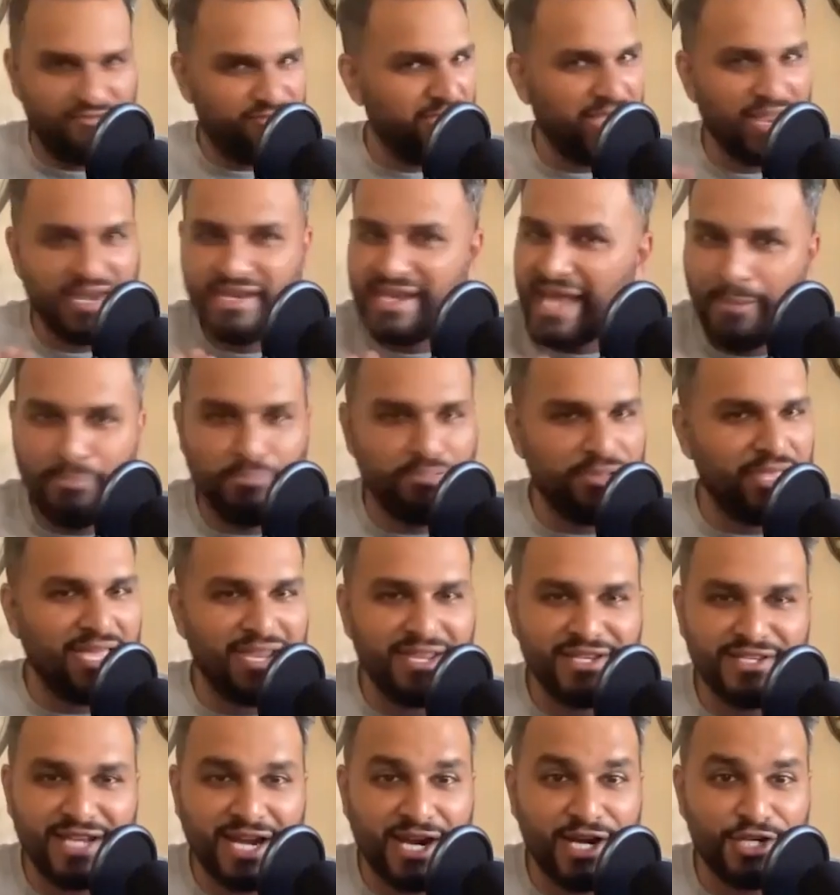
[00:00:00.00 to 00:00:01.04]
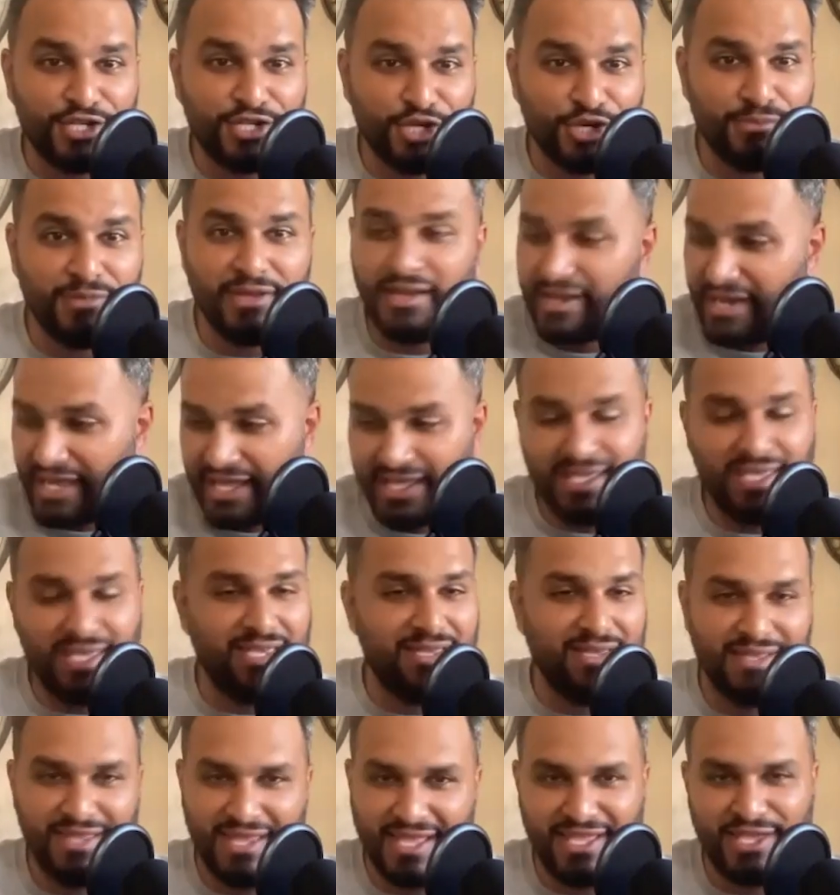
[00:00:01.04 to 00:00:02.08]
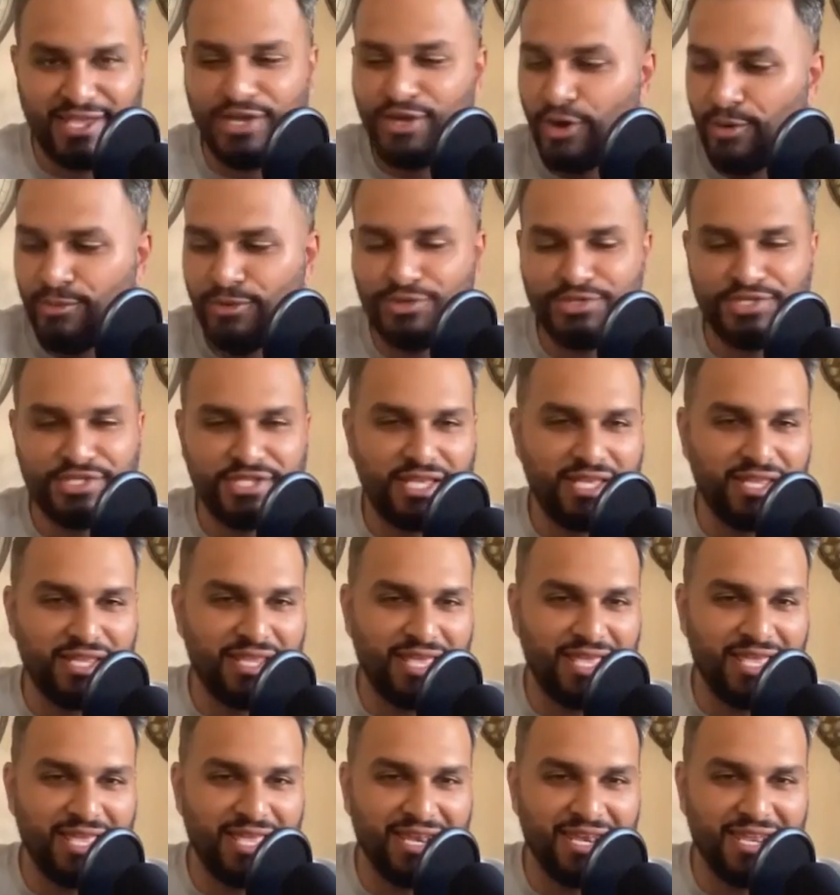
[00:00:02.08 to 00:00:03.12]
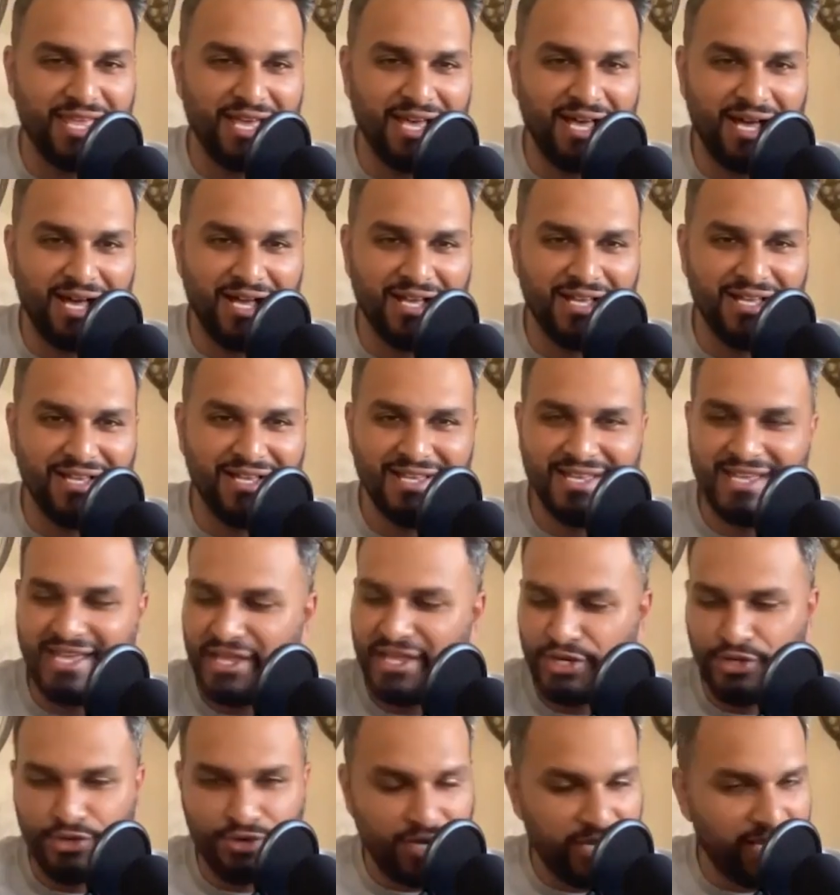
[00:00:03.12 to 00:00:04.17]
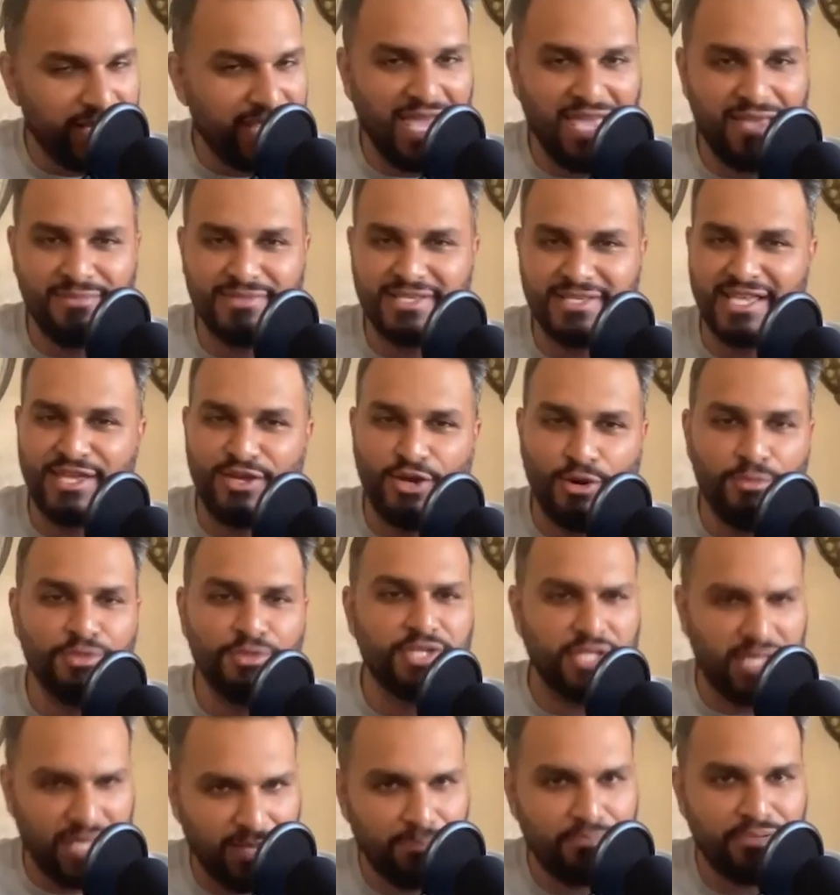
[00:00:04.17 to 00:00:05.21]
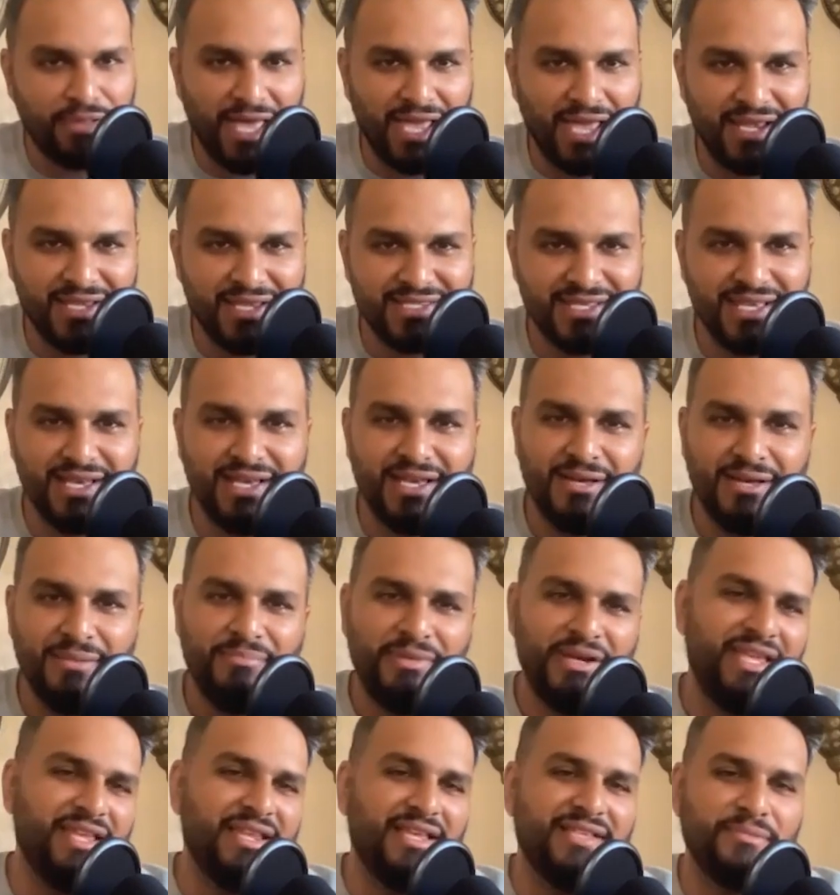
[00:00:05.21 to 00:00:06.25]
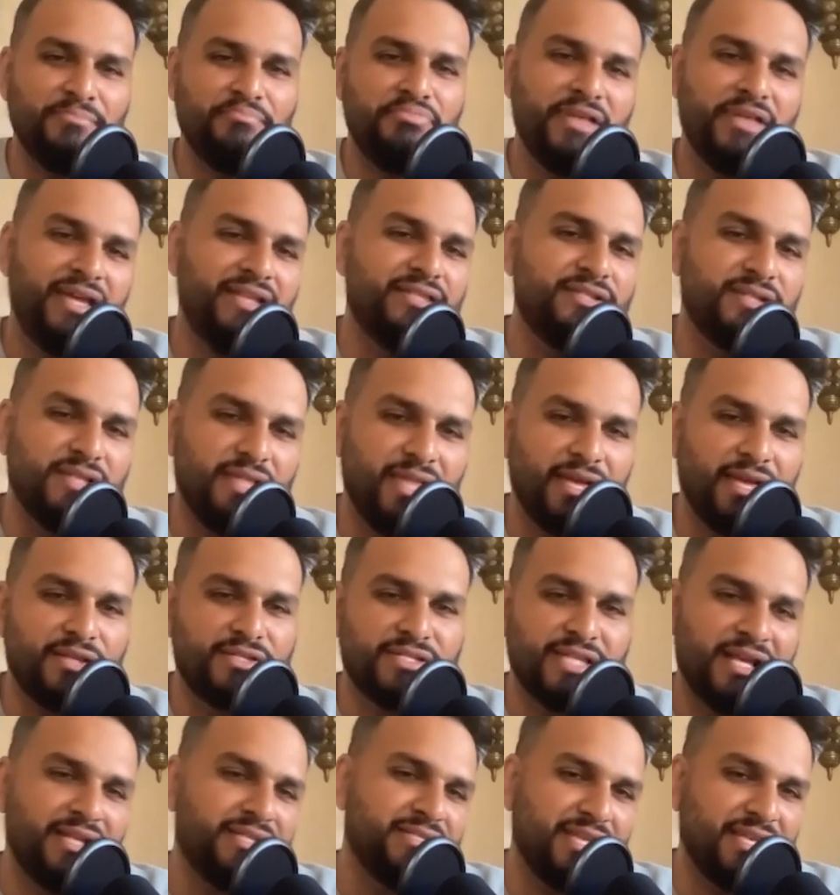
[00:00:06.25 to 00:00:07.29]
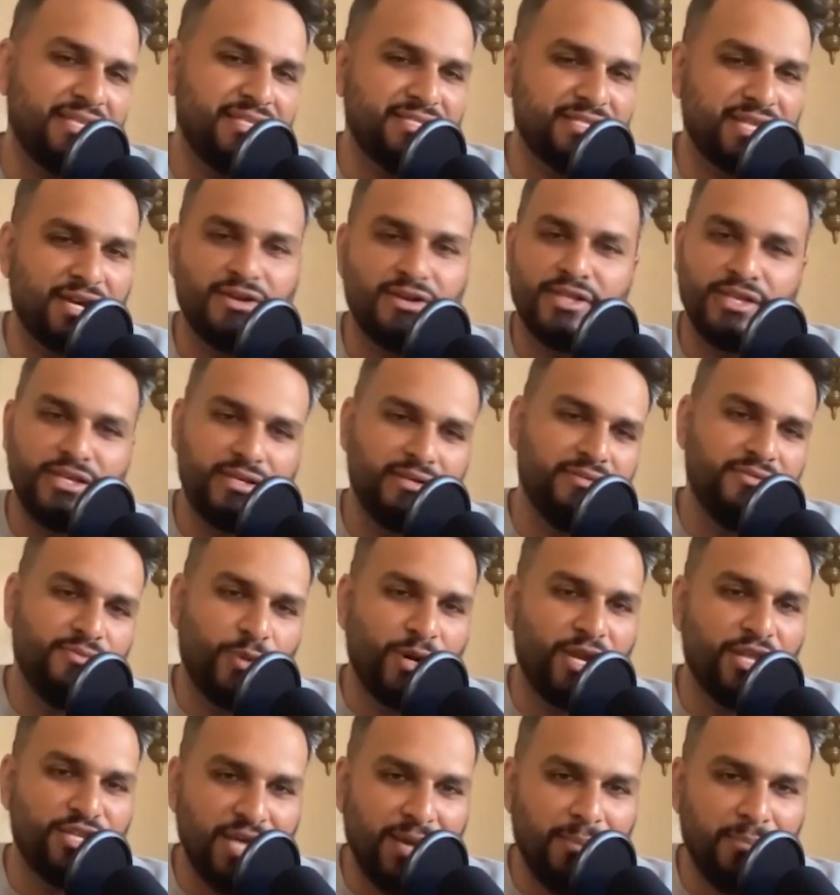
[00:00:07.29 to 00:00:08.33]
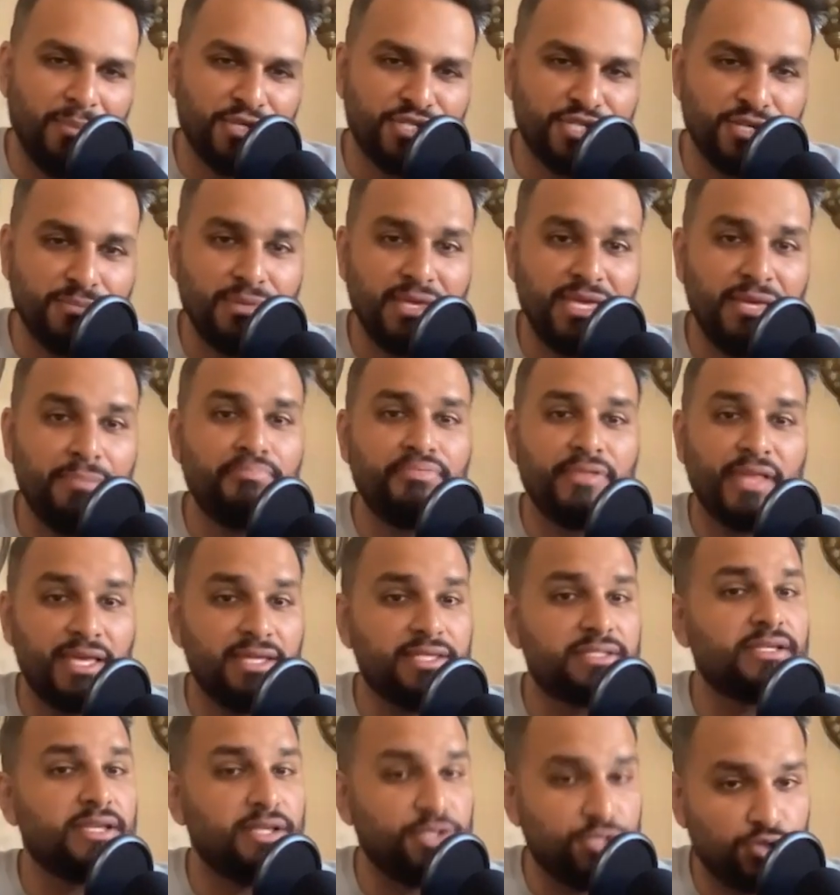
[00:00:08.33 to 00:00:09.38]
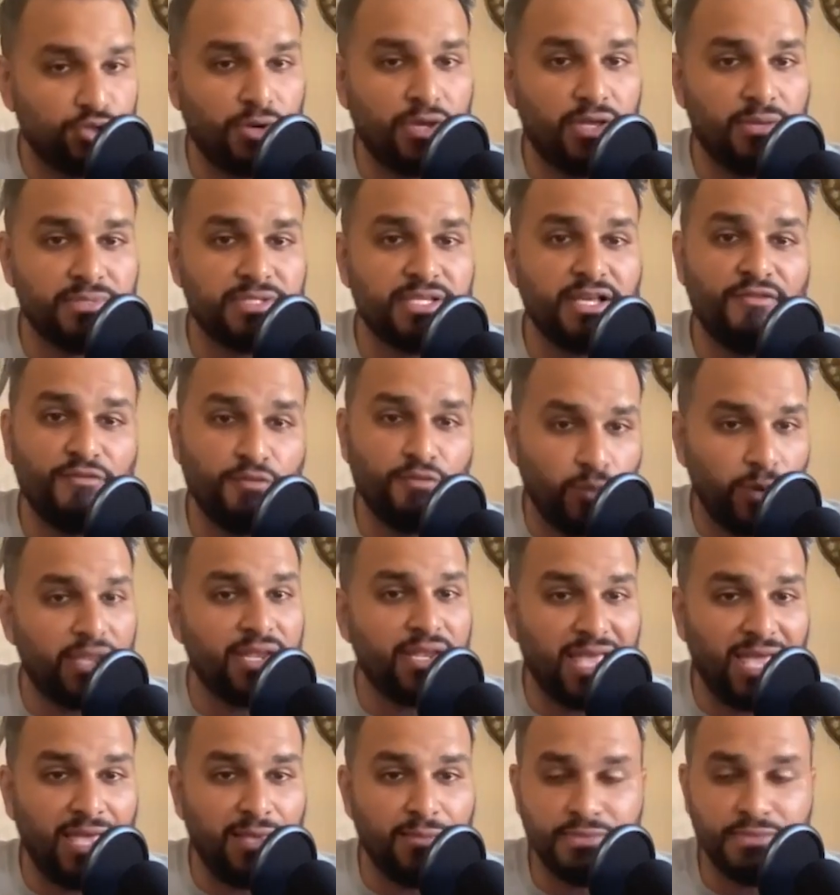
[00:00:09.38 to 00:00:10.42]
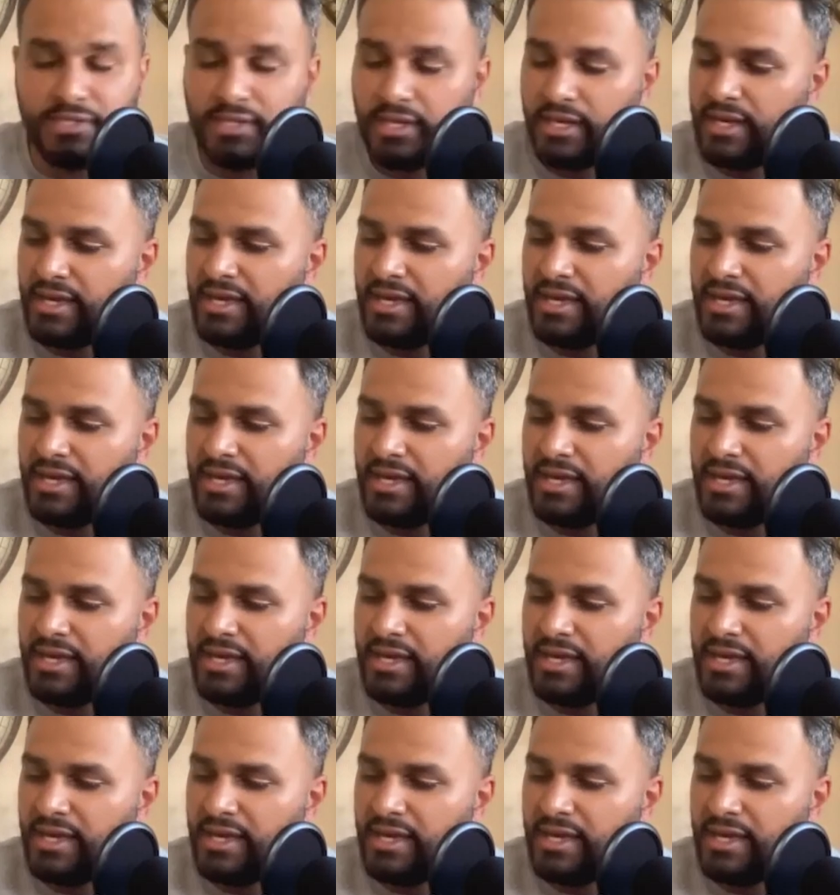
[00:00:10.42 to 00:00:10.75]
and not play an entire tournament like he almost did in Unity Games. Like he plays, but he doesn't play to like necessarily win a championship. He plays to enjoy himself, win games,